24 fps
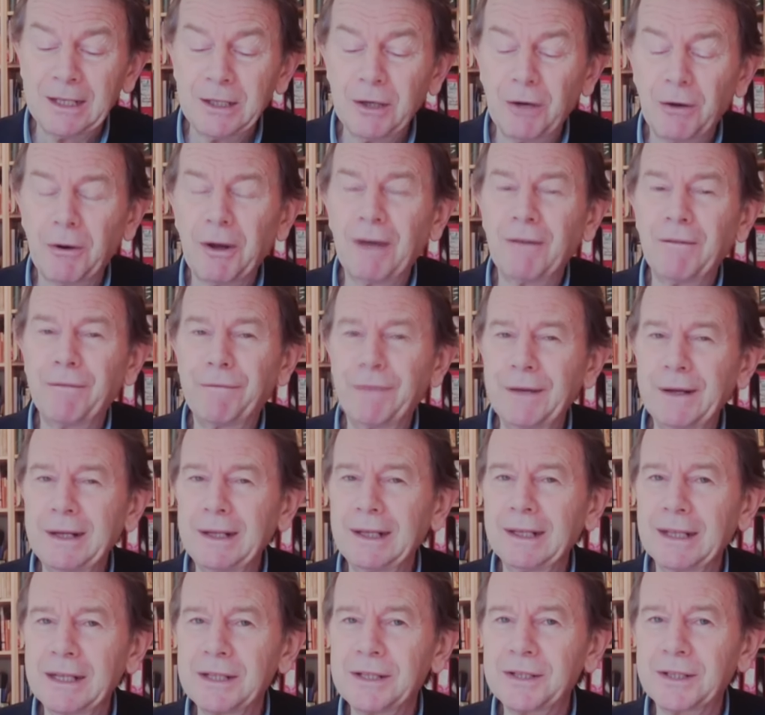You know, our
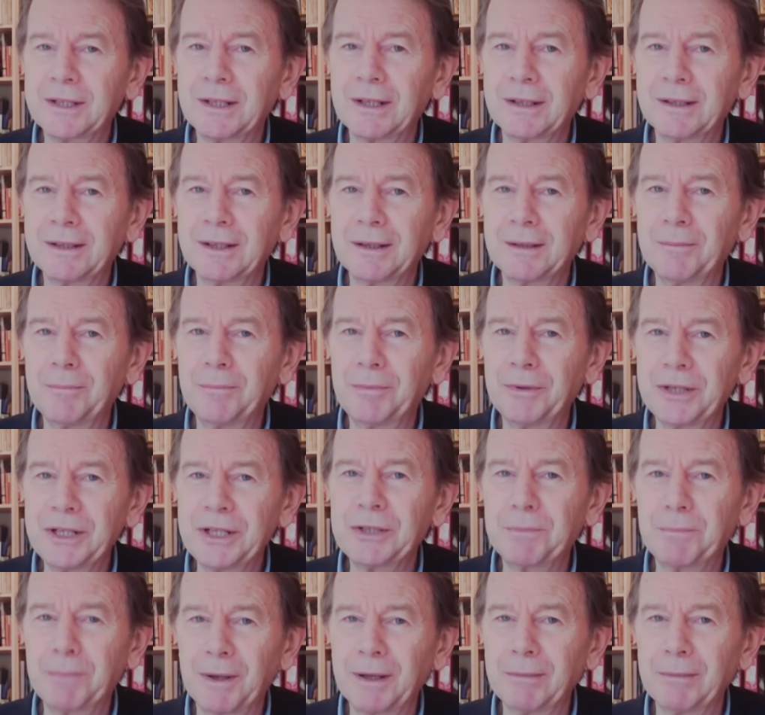feeling is that the British